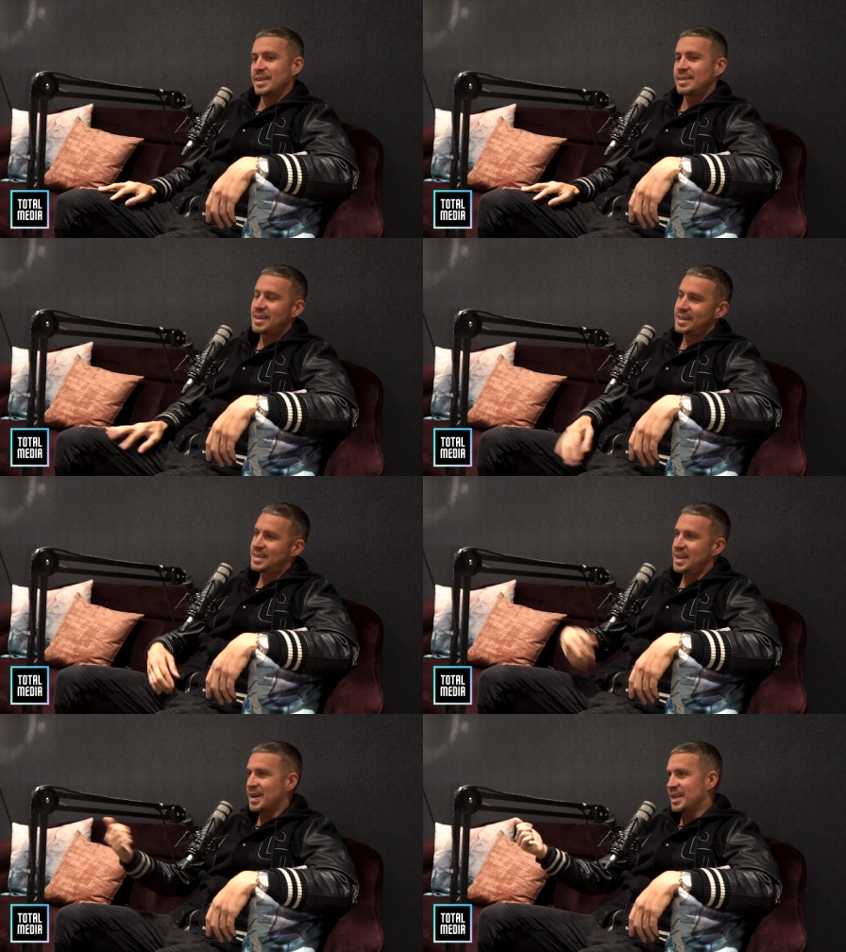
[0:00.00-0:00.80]
Next
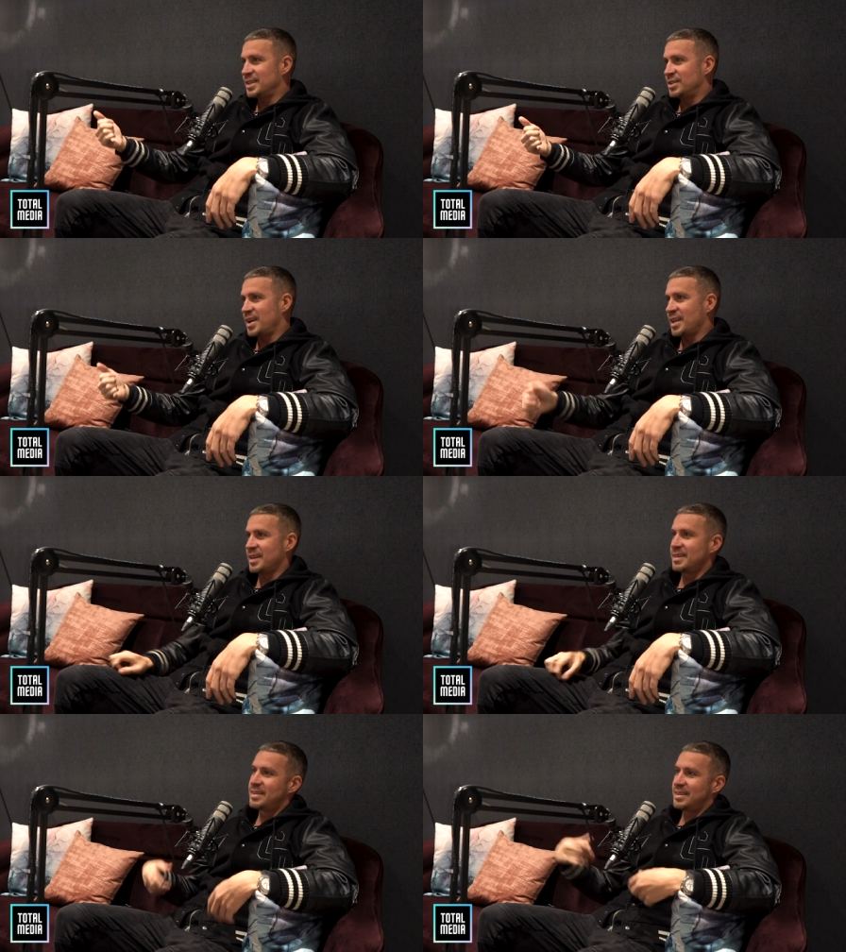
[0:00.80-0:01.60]
day, going to
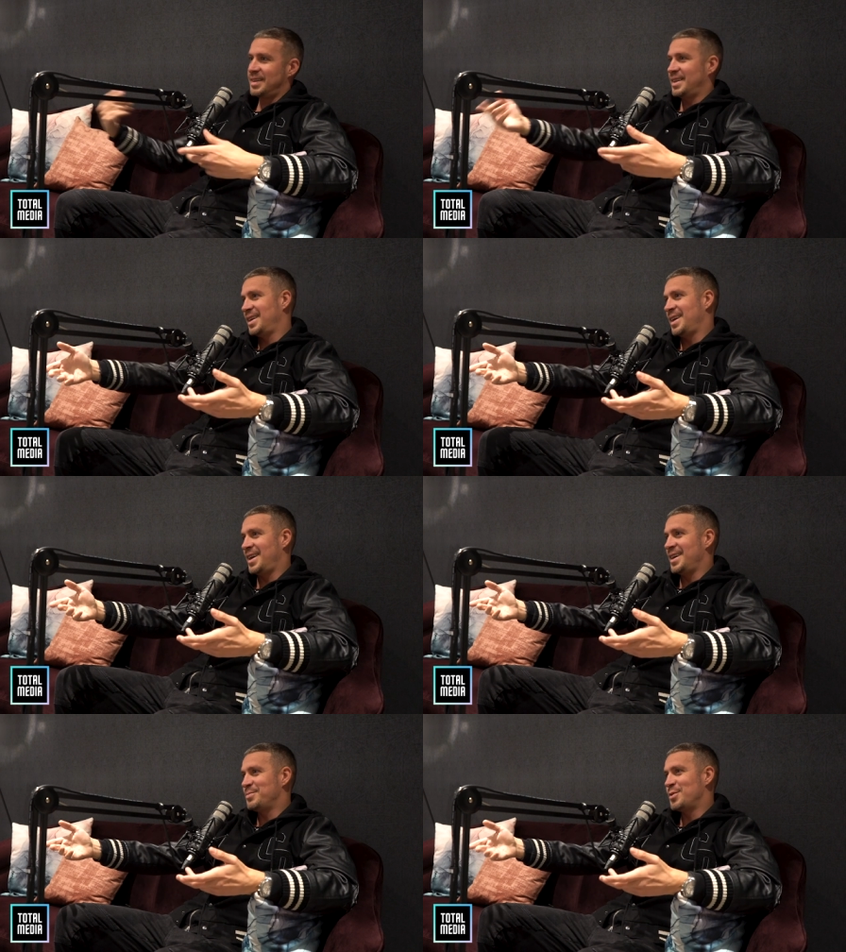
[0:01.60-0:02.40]
training.
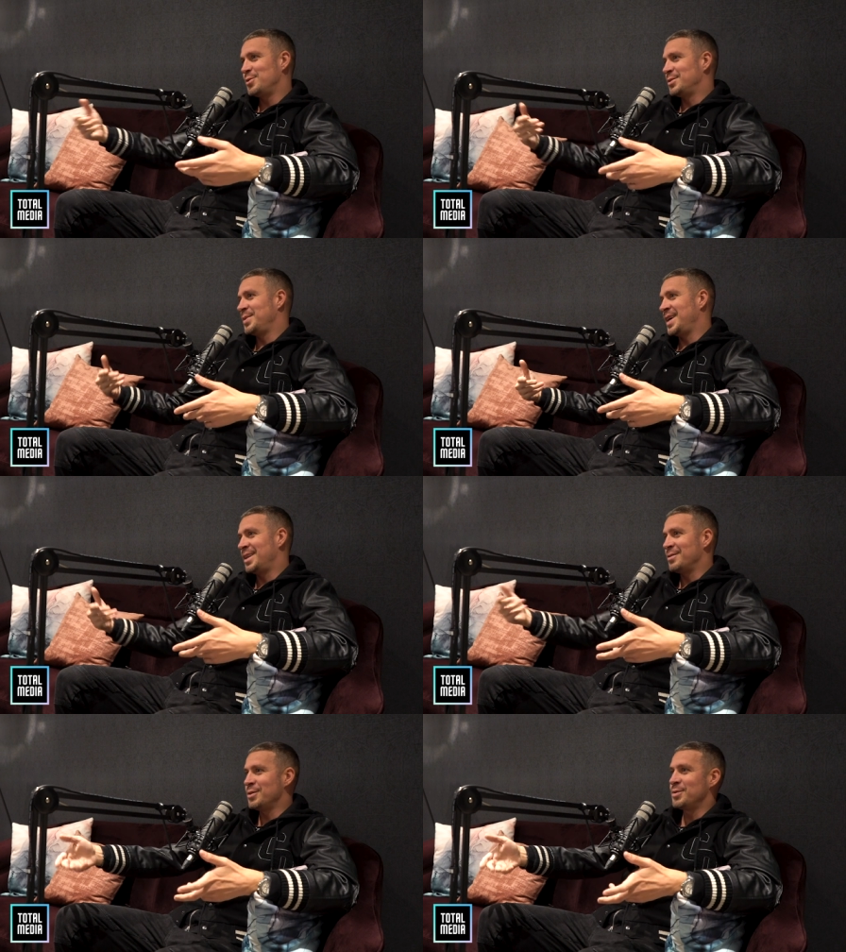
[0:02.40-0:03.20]
He pulls me
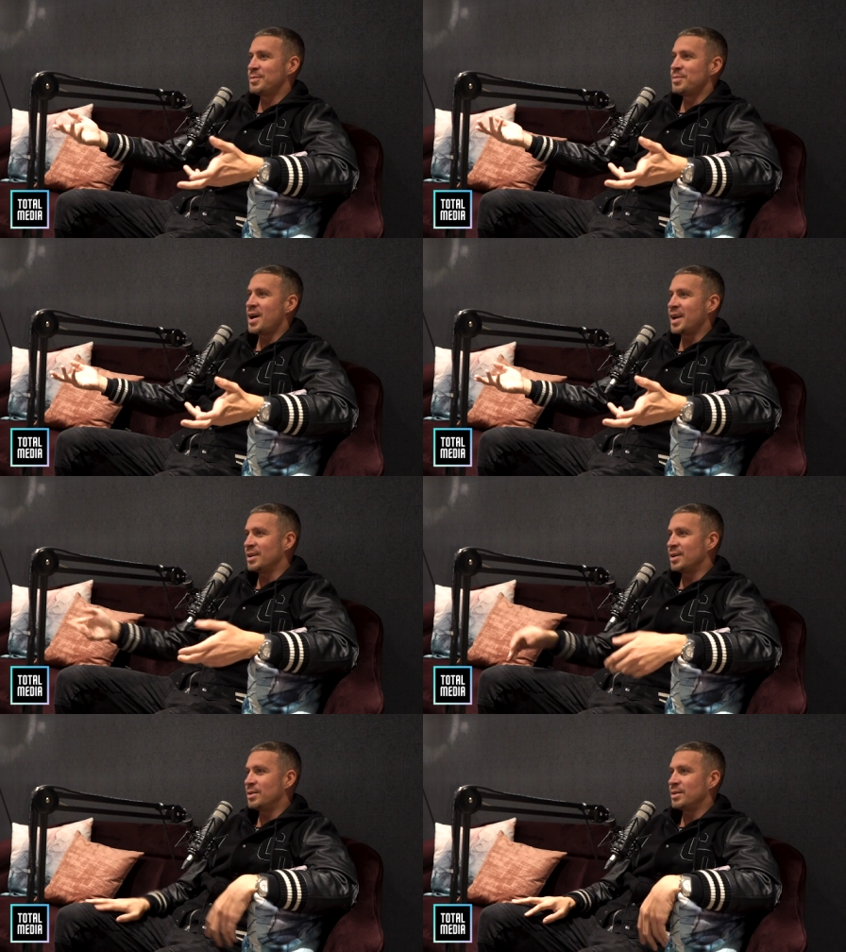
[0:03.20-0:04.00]
in the room with
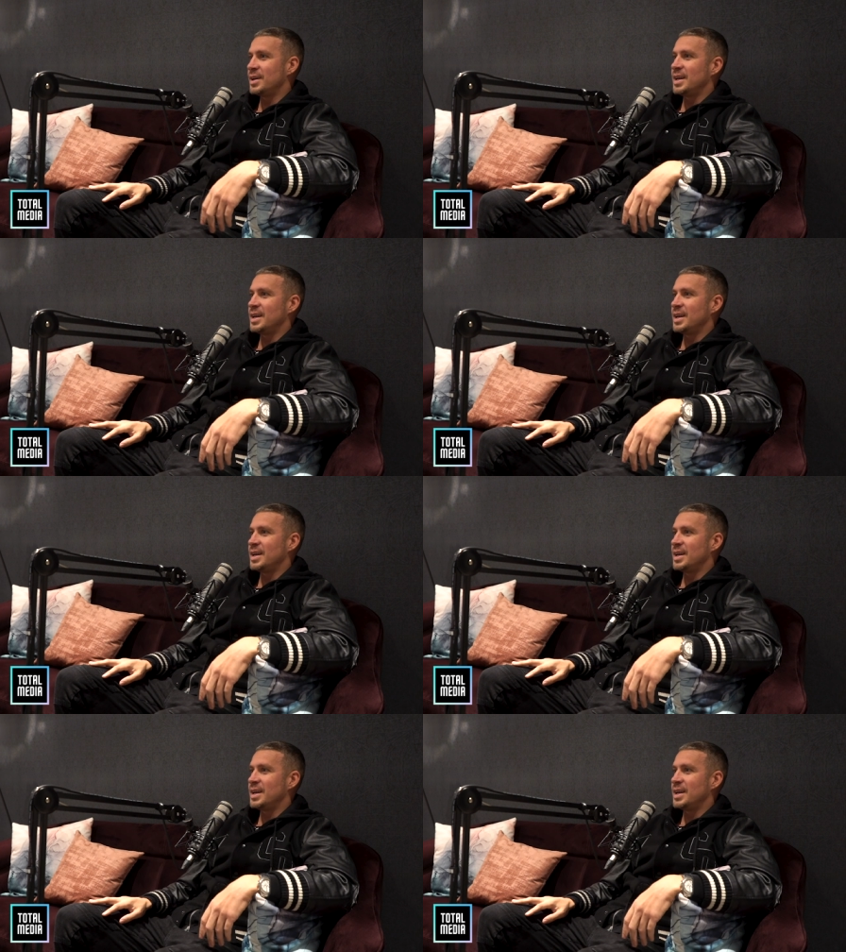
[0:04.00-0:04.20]
Martin Jol.